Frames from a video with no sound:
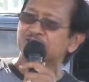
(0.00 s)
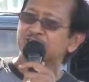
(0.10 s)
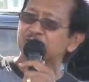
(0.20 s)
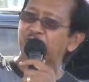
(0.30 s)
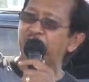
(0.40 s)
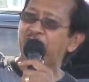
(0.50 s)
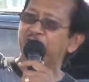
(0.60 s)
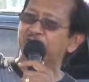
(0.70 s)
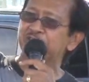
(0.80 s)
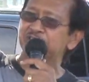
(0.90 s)
the
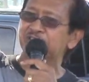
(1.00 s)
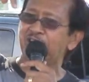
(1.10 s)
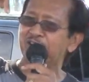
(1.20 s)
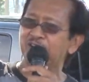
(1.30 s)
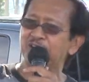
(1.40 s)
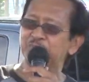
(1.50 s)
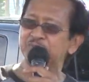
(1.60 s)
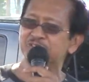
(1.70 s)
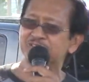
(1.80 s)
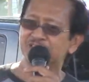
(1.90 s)
fire in the sky
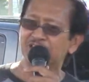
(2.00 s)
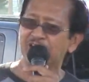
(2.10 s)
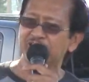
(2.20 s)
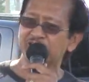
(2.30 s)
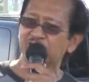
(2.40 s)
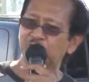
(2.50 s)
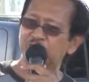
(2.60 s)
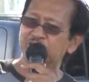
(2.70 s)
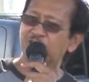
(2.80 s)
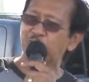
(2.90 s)
comes? like
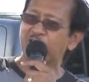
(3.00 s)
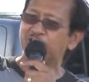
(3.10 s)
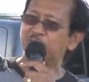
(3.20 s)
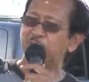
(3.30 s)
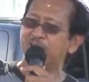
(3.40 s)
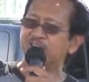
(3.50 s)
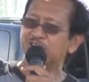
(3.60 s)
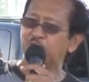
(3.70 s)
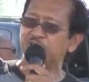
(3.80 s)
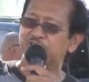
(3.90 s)
the, the rocket man, the
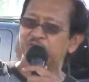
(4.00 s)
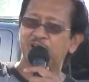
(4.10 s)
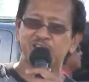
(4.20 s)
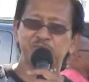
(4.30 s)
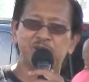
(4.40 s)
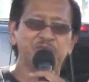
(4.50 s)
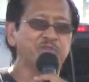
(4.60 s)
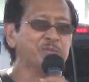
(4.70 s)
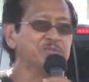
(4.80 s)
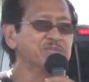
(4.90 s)
crazy rocket man
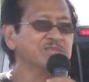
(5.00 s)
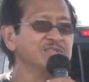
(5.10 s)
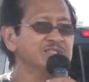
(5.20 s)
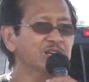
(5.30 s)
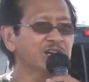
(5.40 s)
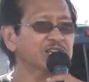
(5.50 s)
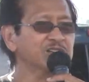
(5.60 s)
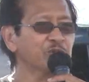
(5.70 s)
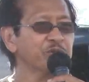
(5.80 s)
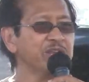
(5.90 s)
from uh,
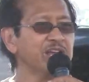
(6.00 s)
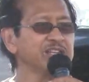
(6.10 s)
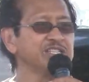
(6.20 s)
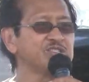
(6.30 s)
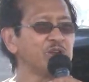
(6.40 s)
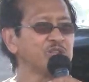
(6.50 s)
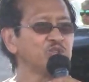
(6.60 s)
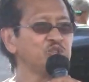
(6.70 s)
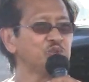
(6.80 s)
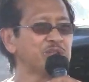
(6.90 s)
Korea. He's tried to
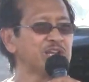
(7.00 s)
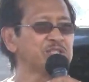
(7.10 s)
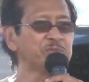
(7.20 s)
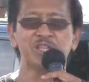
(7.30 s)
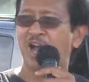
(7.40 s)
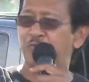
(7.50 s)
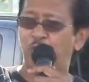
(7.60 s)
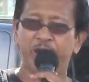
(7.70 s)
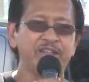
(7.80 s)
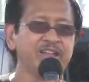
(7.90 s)
shoot us, but
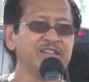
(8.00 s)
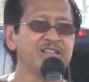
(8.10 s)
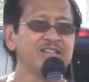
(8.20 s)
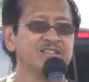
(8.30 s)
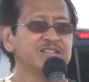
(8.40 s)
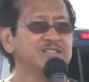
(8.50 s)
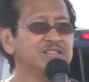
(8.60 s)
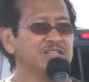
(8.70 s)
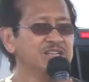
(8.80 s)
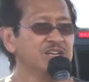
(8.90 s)
halfway.
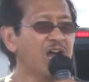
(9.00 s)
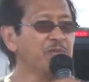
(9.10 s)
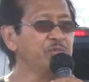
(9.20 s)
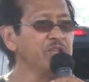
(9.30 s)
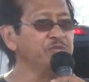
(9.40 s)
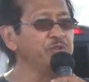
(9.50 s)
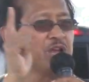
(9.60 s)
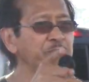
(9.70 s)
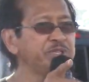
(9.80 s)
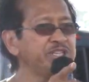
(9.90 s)
Have, if you
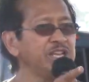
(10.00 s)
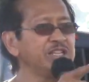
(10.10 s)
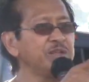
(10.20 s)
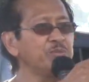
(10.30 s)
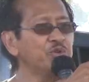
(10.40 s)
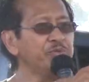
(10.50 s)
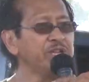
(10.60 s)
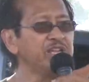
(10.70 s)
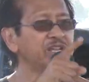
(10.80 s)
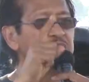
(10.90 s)
have seen the
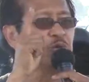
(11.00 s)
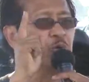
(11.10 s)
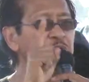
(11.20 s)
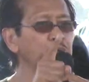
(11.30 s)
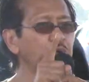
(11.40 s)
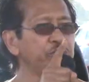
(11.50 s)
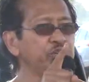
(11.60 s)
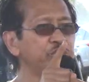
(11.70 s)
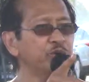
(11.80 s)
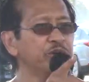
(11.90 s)
movie, what would
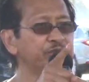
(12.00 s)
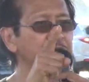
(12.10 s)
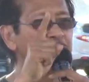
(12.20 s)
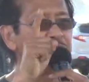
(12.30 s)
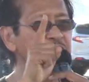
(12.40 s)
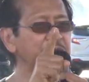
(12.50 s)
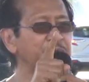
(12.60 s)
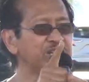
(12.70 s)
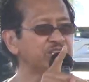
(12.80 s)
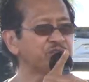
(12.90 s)
you do if you have 10
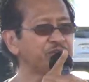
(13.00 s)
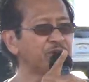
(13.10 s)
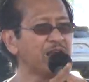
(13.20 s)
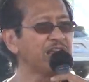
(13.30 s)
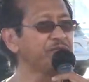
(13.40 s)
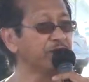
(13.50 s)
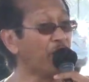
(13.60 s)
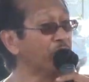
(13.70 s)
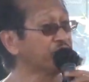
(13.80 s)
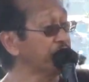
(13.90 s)
minutes of your life?
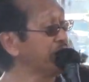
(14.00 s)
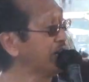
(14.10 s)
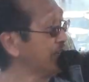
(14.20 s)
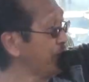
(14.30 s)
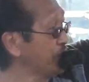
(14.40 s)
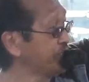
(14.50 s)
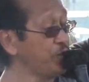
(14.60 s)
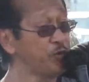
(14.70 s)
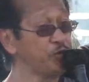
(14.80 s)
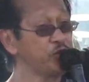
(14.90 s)
That was real. It was
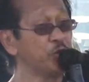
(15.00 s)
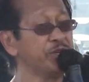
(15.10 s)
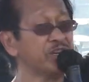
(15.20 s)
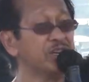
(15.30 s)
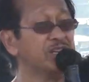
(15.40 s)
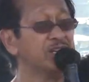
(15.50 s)
uh, shown here.